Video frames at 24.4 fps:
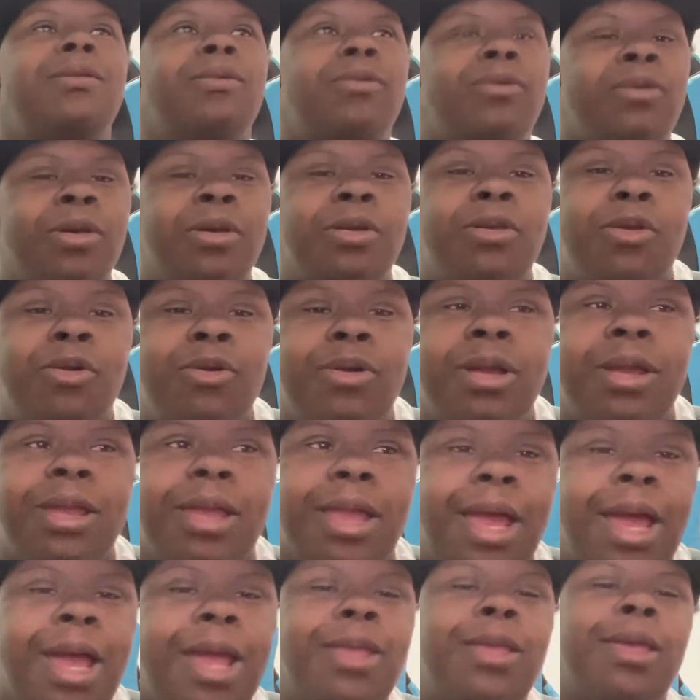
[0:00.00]
We're doing it,
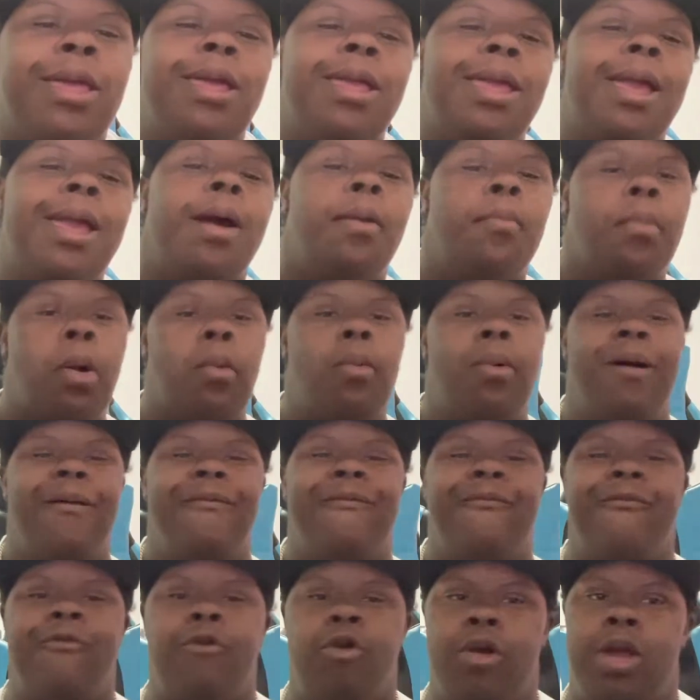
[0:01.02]
guys. Hanging out with my
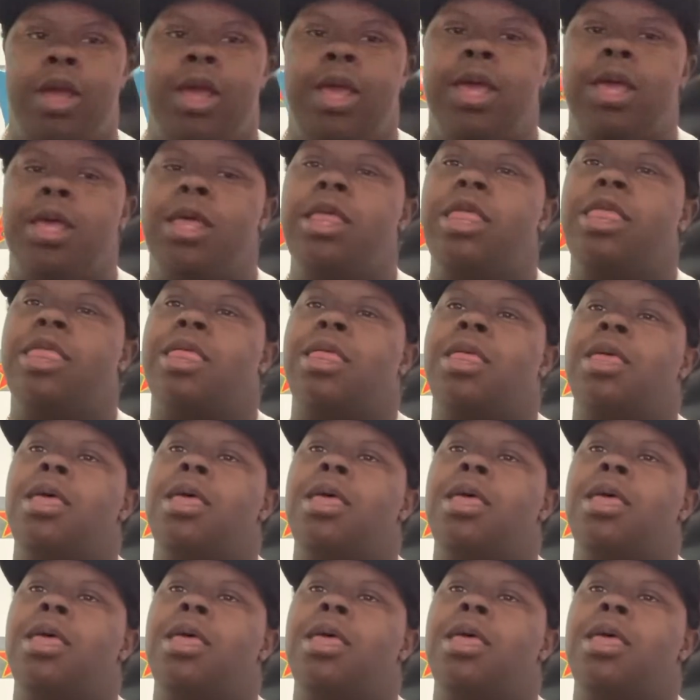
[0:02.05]
friends.